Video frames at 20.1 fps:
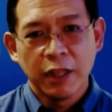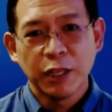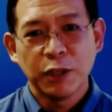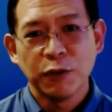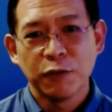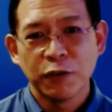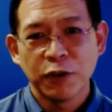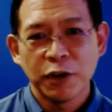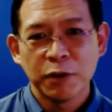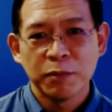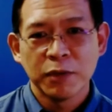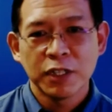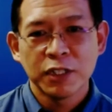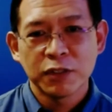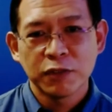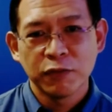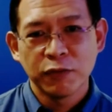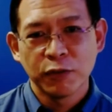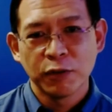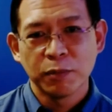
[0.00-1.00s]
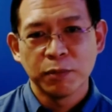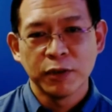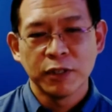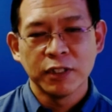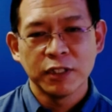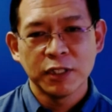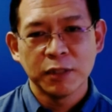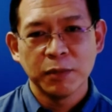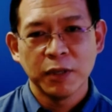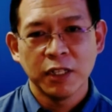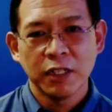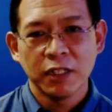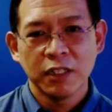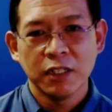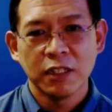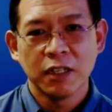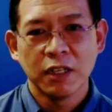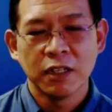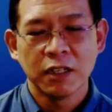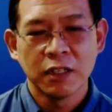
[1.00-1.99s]
Thank you very much for
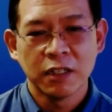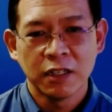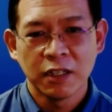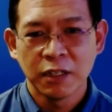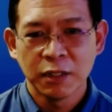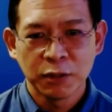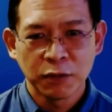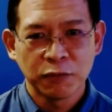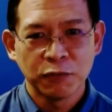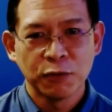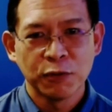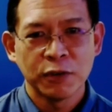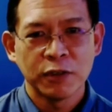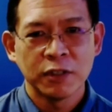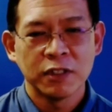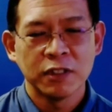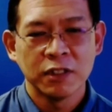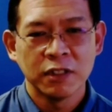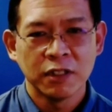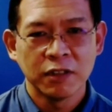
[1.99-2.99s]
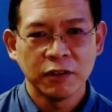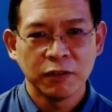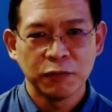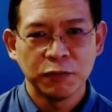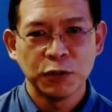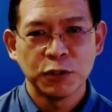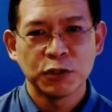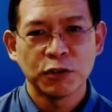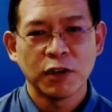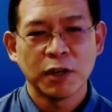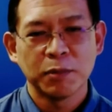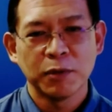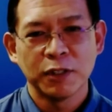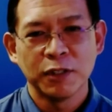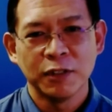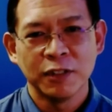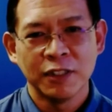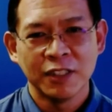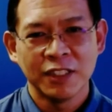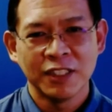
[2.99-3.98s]
participating, and I look forward to future
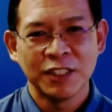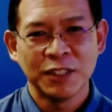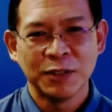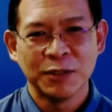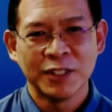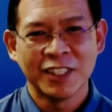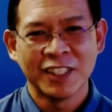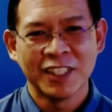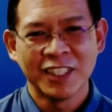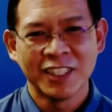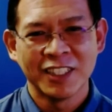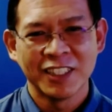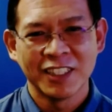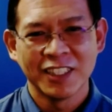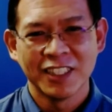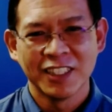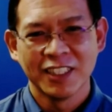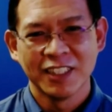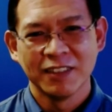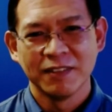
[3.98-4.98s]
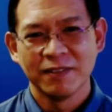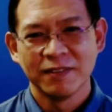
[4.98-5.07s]
opportunities to engage.